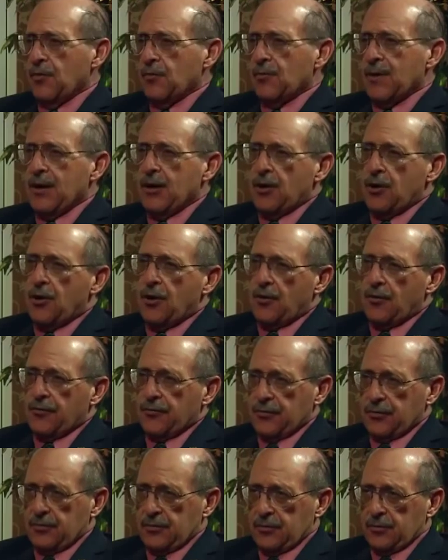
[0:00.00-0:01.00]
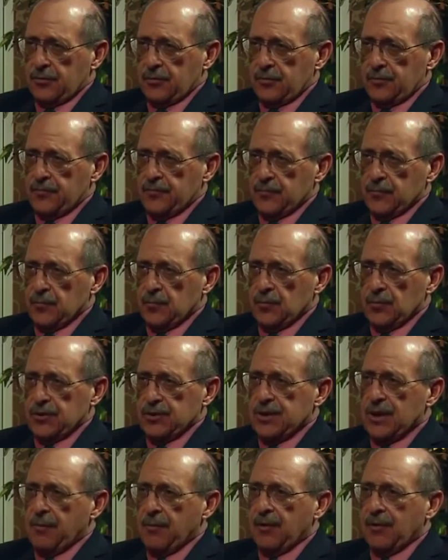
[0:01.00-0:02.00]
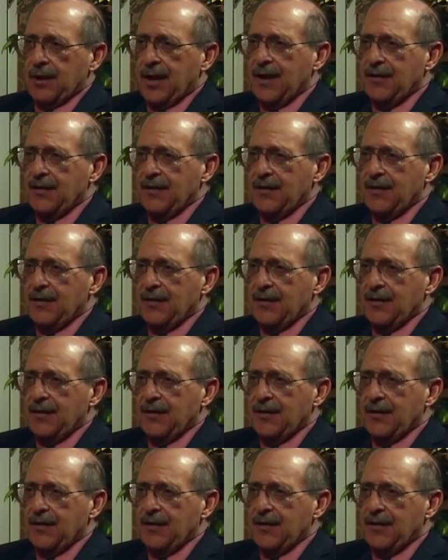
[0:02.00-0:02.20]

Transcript: all the rare earths, which double